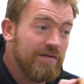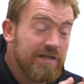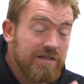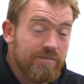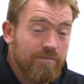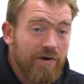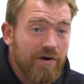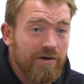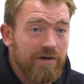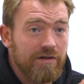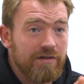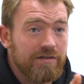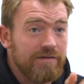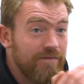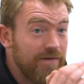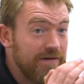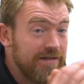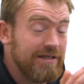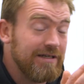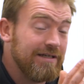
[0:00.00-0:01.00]
this product,
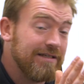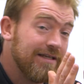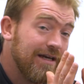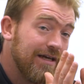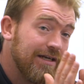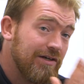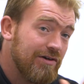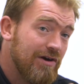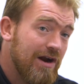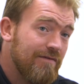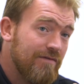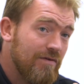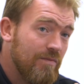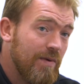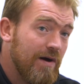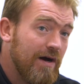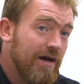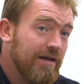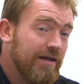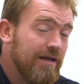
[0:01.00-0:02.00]
fitting inside a gravel
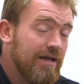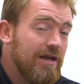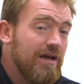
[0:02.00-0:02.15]
bike,